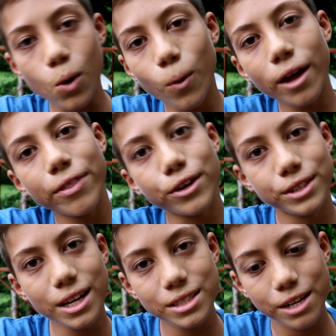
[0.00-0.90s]
Well, there are
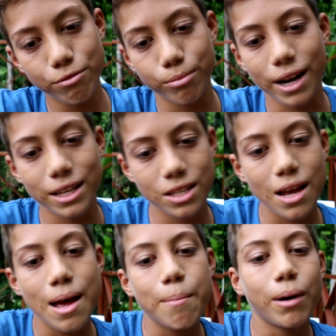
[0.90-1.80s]
tons of different brands,
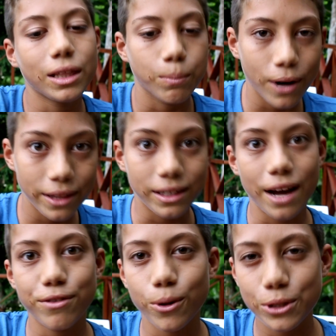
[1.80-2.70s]
but the brand that
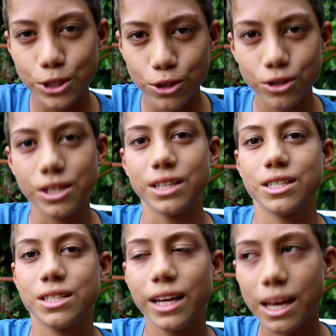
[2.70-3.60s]
I've always used is
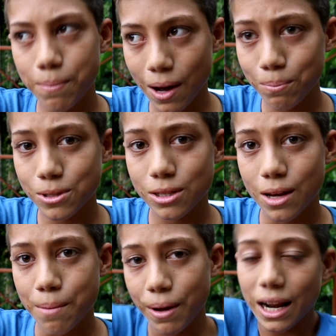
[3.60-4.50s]
Sticky Bumps.
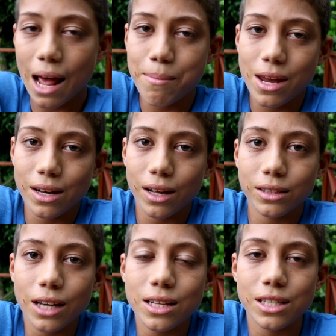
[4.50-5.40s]
But I mean,
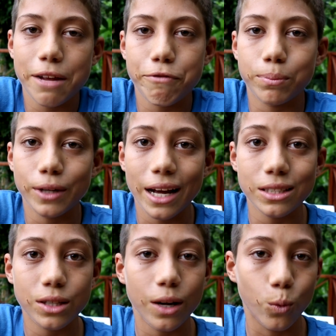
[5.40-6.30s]
tons of different
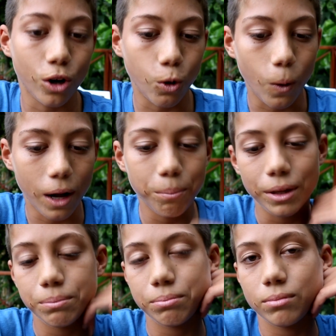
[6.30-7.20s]
brands can work well.
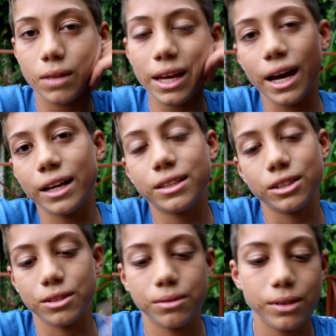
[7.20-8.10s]
But yeah, it
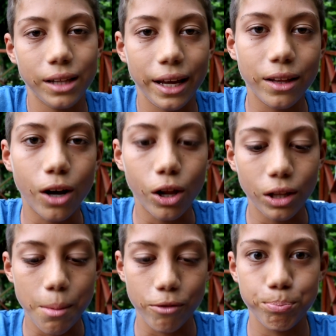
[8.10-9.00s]
doesn't, like all
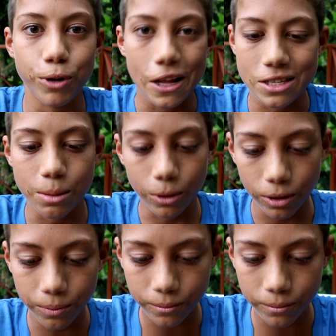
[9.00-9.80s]
of them are pretty similar.